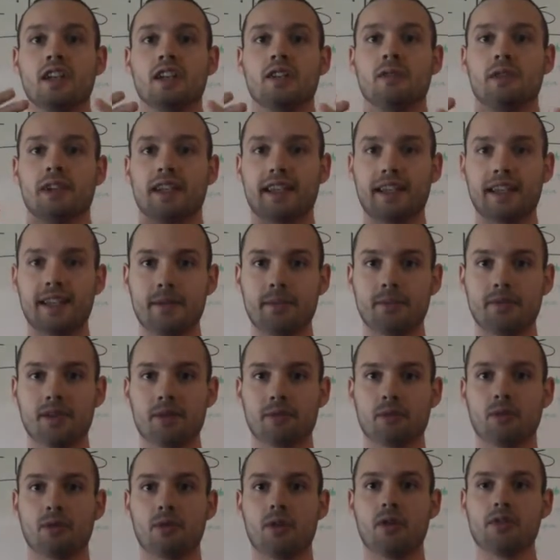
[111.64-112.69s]
You want to keep
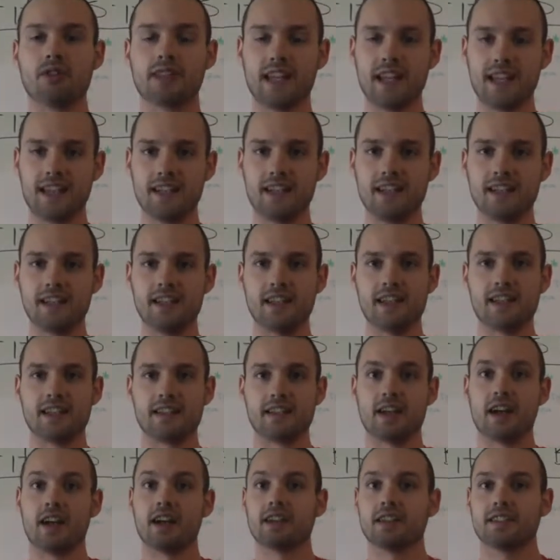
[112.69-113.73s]
them rotated
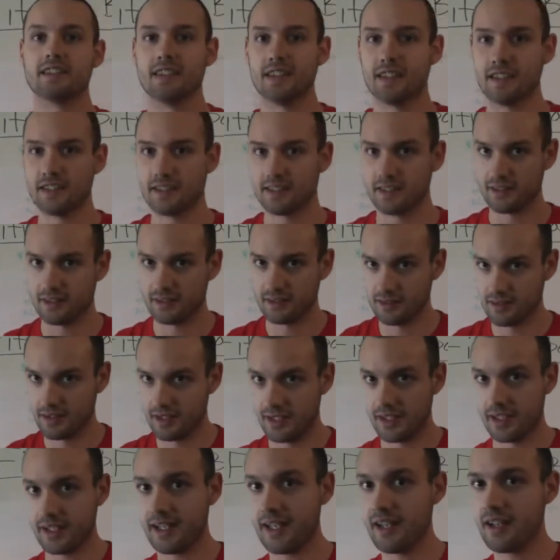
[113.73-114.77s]
and tucked in.
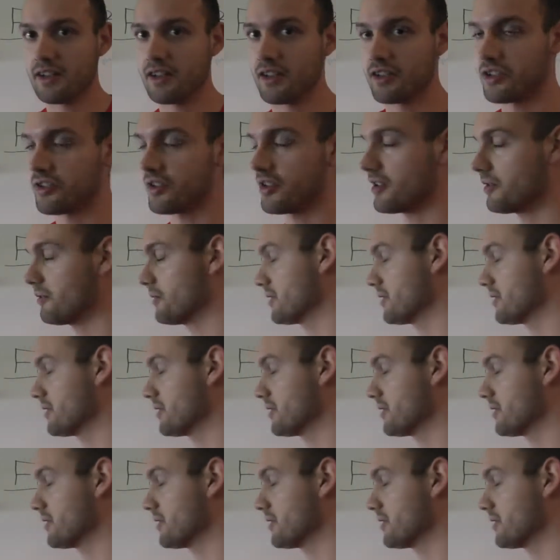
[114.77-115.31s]
And again, I'll show you